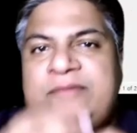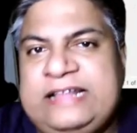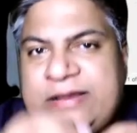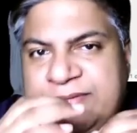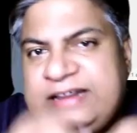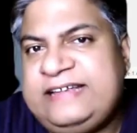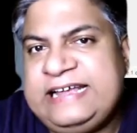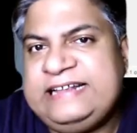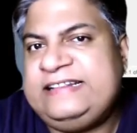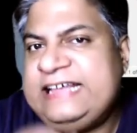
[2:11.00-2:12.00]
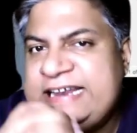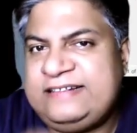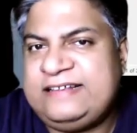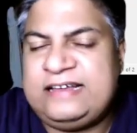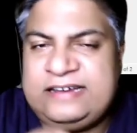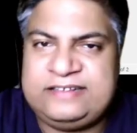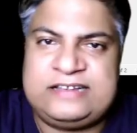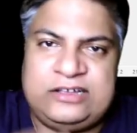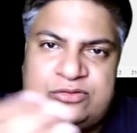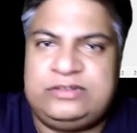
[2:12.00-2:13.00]
with every change, there is a
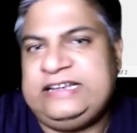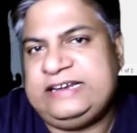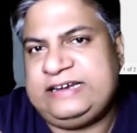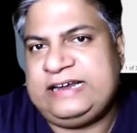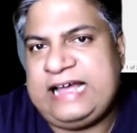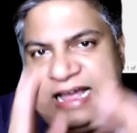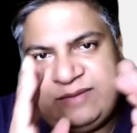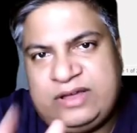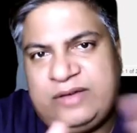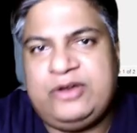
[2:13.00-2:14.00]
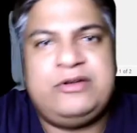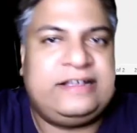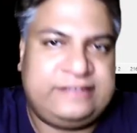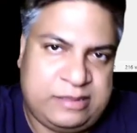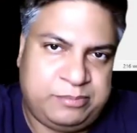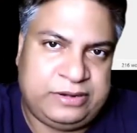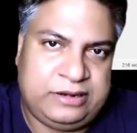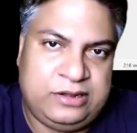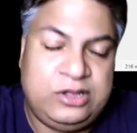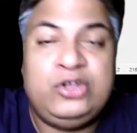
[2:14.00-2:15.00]
risk associated. I have given you example.
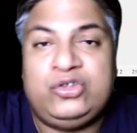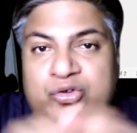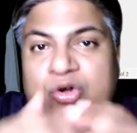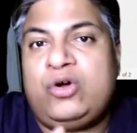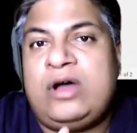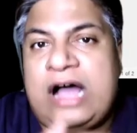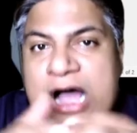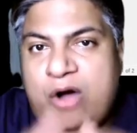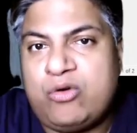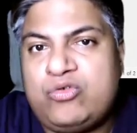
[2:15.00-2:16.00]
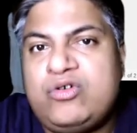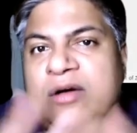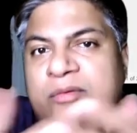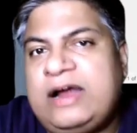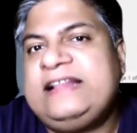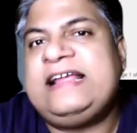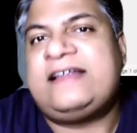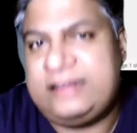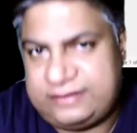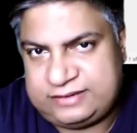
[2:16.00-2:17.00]
So how to avoid
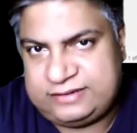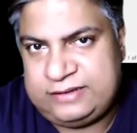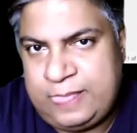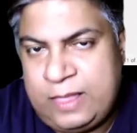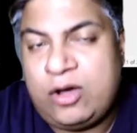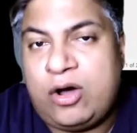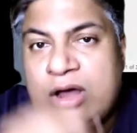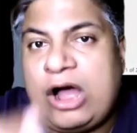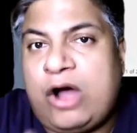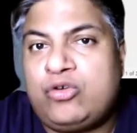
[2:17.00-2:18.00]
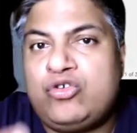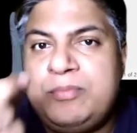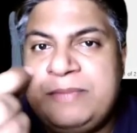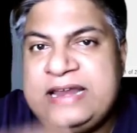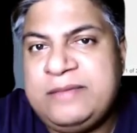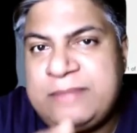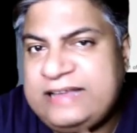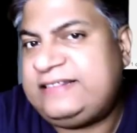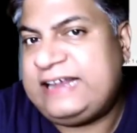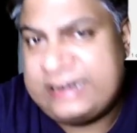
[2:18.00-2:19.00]
that risk or how to
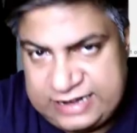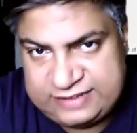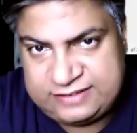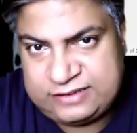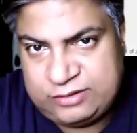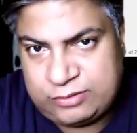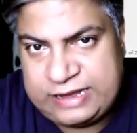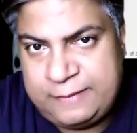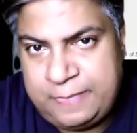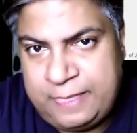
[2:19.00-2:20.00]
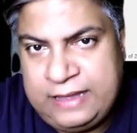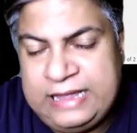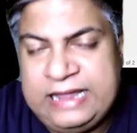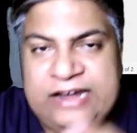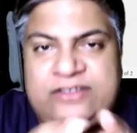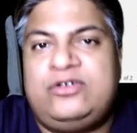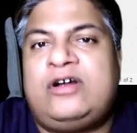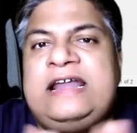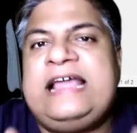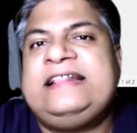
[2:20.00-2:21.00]
minimize that risk? Okay, it's
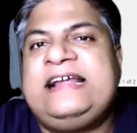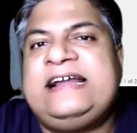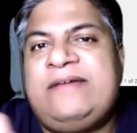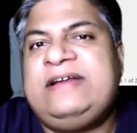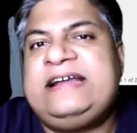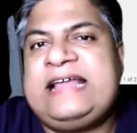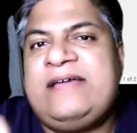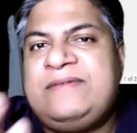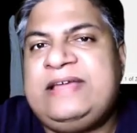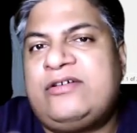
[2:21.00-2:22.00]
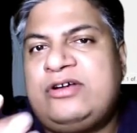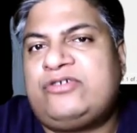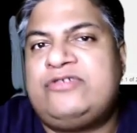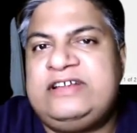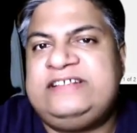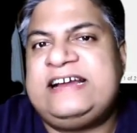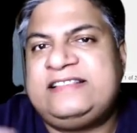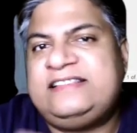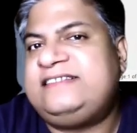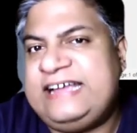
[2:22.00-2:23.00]
not like that every time we are going to
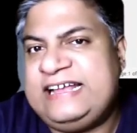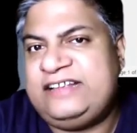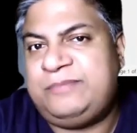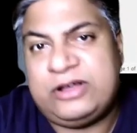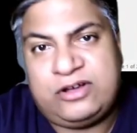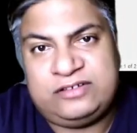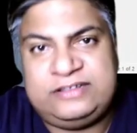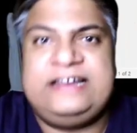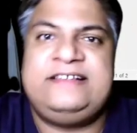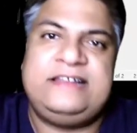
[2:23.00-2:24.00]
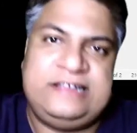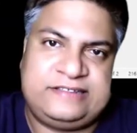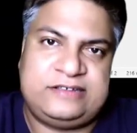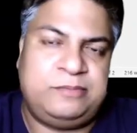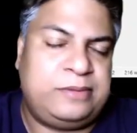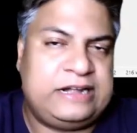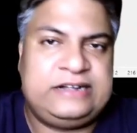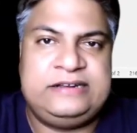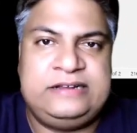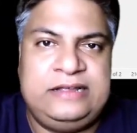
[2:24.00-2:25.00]
reject the change because there is a risk, but